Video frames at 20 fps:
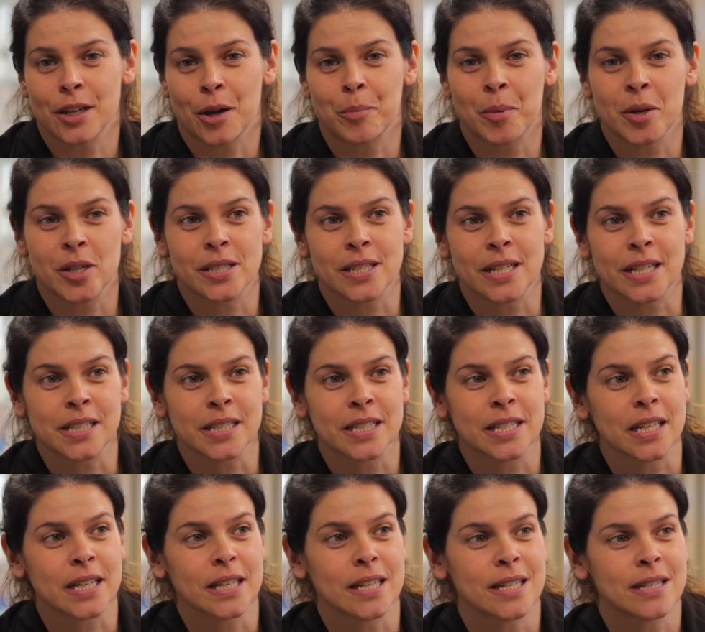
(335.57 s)
Her
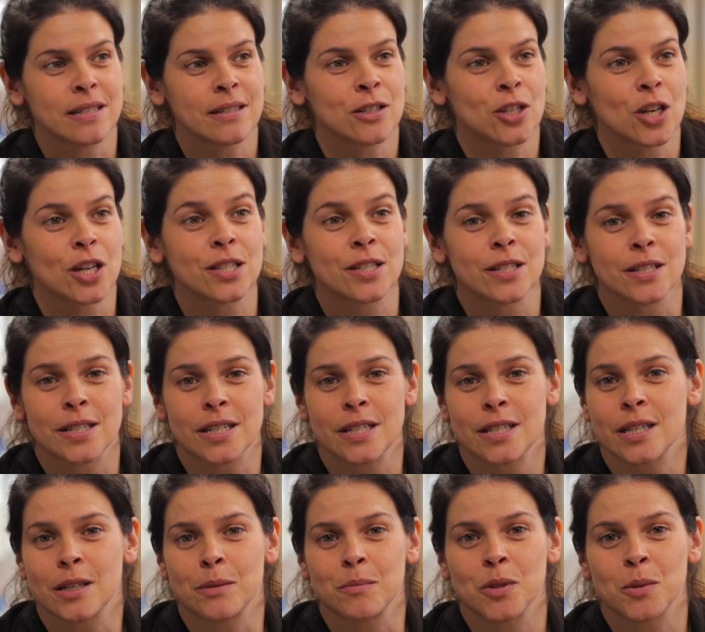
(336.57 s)
personality is just as it
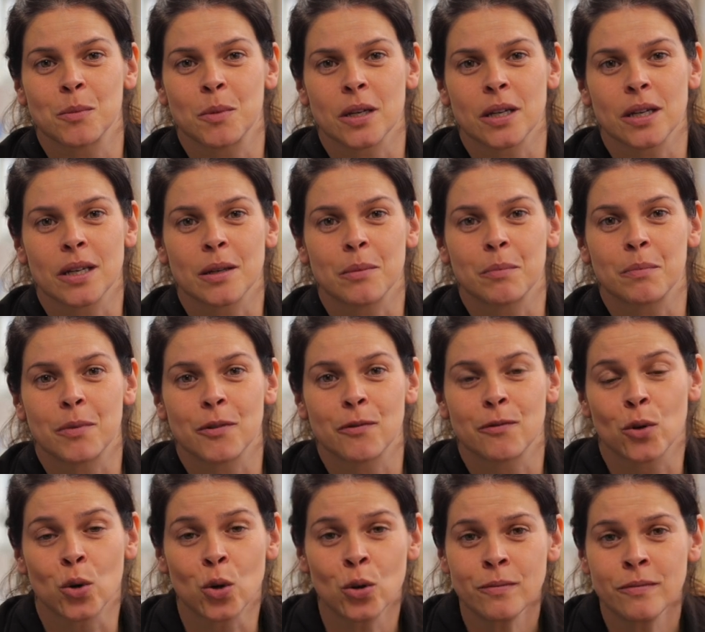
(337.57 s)
seemed to be
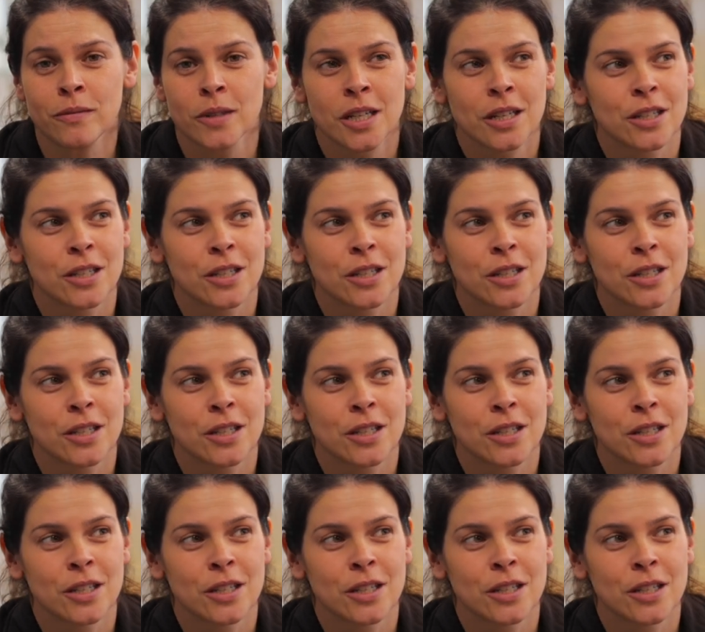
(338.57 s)
before.